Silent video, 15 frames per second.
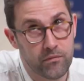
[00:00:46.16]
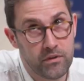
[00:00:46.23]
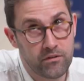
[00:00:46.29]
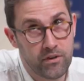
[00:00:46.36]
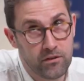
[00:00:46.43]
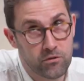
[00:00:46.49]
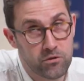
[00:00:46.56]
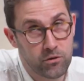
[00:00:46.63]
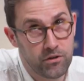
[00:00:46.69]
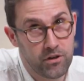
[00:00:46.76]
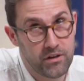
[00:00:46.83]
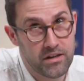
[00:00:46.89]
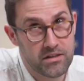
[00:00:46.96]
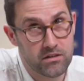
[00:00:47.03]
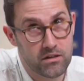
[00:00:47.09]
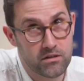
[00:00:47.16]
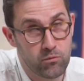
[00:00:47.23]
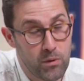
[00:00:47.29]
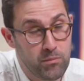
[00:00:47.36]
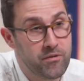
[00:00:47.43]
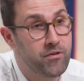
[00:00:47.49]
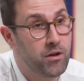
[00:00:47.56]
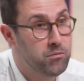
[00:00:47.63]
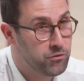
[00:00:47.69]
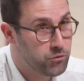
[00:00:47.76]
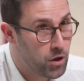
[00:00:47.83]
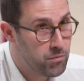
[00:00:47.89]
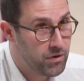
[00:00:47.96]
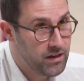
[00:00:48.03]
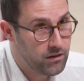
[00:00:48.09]
Intracto started as a web development
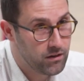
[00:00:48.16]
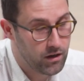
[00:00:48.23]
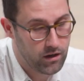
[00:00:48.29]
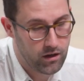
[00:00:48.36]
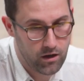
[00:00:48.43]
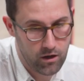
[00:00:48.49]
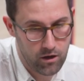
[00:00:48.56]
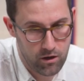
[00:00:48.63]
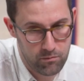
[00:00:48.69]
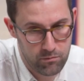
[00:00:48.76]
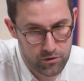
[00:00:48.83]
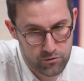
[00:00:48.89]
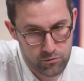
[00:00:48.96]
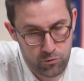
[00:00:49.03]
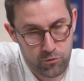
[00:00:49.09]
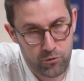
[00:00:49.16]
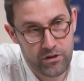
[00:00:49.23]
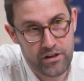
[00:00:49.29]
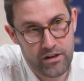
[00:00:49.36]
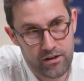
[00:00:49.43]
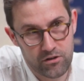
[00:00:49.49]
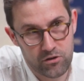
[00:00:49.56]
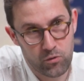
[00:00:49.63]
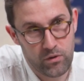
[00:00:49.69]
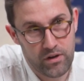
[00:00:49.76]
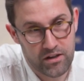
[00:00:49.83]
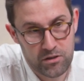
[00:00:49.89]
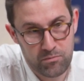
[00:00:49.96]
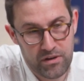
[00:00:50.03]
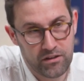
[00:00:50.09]
company, but through the years we
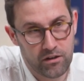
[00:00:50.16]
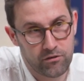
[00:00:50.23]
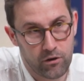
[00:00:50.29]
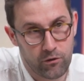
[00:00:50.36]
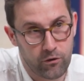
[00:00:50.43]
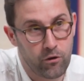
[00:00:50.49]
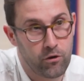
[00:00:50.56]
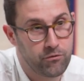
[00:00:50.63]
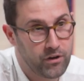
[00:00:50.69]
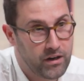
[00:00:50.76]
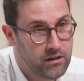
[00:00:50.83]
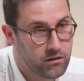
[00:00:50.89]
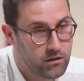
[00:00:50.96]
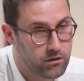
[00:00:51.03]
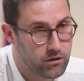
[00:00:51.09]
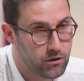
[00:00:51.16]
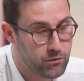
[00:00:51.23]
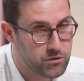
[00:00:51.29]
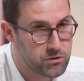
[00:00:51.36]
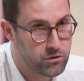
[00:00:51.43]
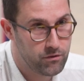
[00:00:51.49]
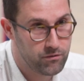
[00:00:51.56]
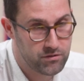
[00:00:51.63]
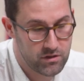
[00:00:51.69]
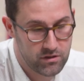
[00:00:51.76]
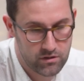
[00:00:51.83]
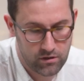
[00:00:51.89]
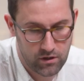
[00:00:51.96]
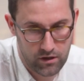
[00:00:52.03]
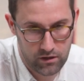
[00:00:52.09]
expanded our offering and our
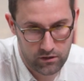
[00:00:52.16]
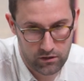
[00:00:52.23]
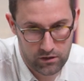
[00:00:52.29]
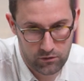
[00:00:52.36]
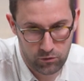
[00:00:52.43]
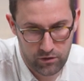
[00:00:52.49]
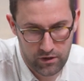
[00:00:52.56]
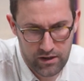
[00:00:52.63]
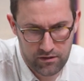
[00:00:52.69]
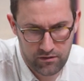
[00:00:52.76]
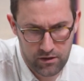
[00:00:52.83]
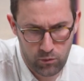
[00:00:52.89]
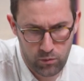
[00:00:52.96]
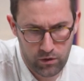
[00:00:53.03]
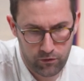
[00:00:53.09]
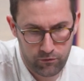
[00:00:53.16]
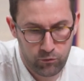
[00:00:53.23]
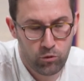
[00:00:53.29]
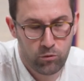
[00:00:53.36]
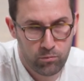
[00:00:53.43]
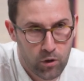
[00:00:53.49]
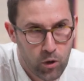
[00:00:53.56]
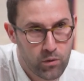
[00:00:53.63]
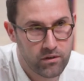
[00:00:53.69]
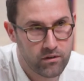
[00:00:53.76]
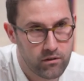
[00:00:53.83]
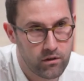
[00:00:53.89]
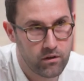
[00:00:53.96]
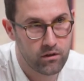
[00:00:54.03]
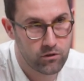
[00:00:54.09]
services. And today I think we are a
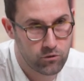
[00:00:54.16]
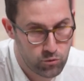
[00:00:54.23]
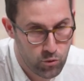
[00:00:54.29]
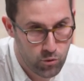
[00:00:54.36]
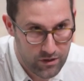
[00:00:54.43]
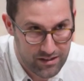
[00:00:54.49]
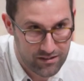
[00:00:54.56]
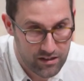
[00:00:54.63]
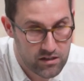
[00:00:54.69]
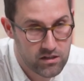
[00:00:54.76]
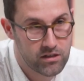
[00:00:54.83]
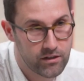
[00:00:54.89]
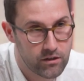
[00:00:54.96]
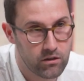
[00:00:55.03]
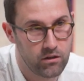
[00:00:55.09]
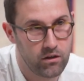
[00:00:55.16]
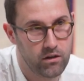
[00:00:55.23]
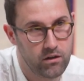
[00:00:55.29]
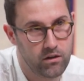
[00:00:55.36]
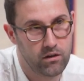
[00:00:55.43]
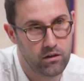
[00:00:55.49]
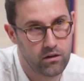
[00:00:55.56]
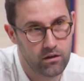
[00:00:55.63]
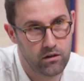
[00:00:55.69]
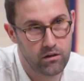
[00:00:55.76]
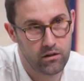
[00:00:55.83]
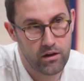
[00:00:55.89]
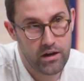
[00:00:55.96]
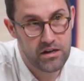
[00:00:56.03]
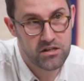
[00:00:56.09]
full-blown, truly digital
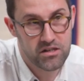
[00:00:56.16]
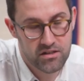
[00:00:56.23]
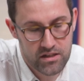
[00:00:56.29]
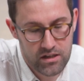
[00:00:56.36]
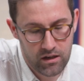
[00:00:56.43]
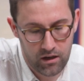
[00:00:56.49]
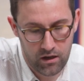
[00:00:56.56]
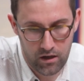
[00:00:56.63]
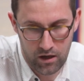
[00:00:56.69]
agency.